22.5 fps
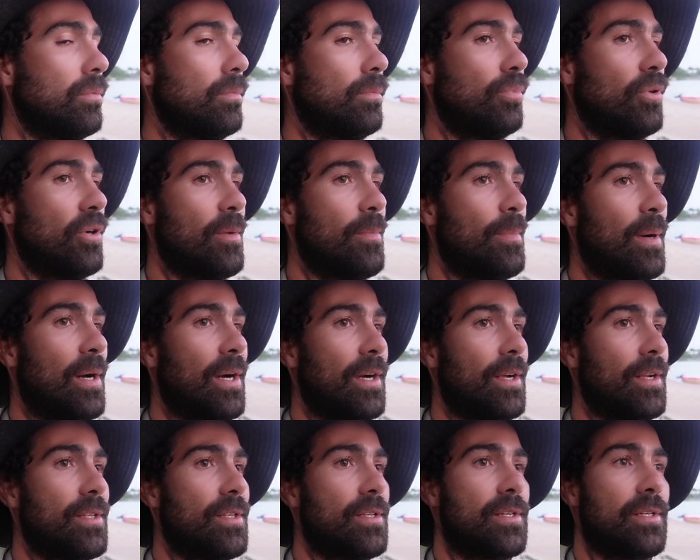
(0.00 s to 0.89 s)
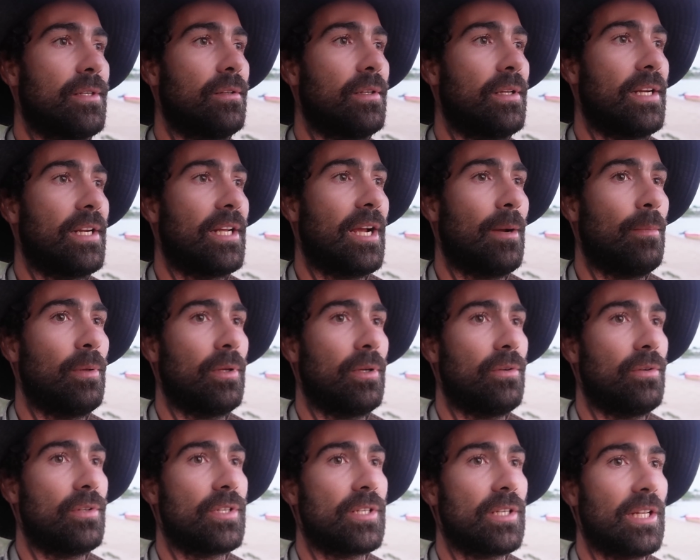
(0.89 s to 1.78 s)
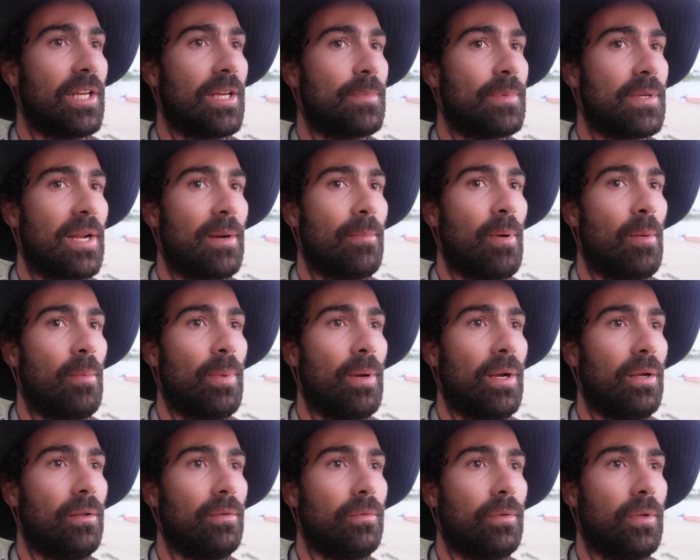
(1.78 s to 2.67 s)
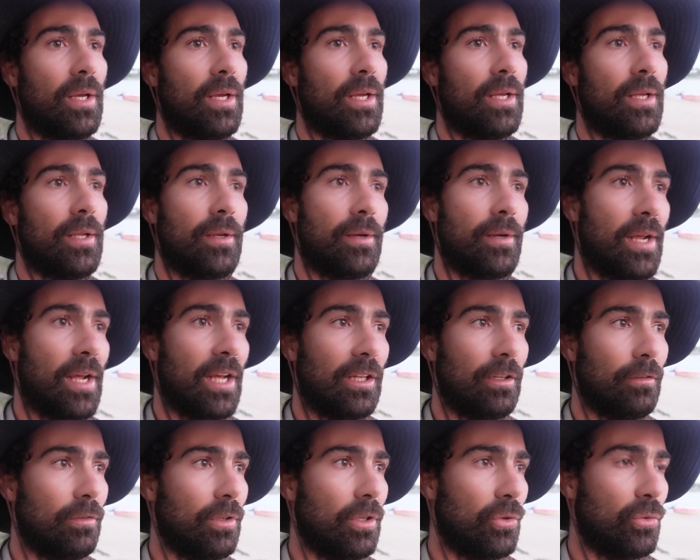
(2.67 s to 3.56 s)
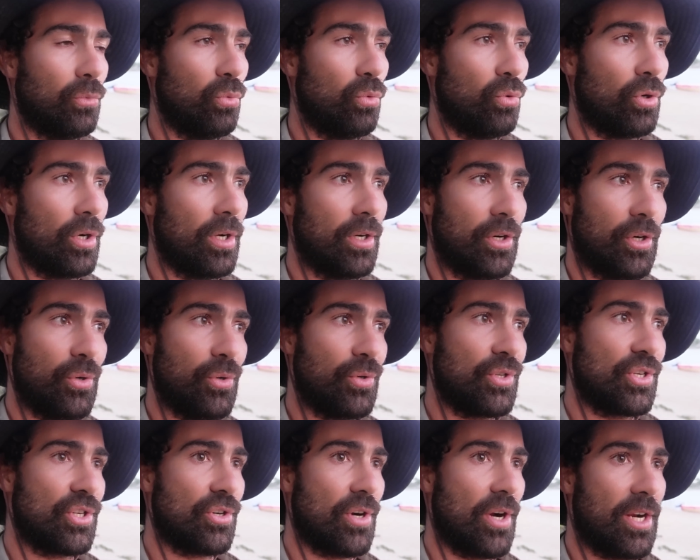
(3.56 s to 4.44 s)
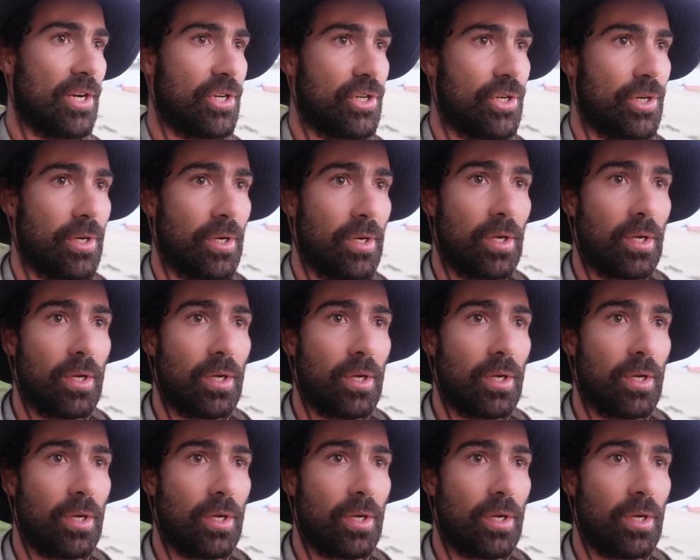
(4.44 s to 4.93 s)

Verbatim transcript: Pretty buggered, still need a couple of good sleeps under my belt, and a hell of a lot of water and a good stretch.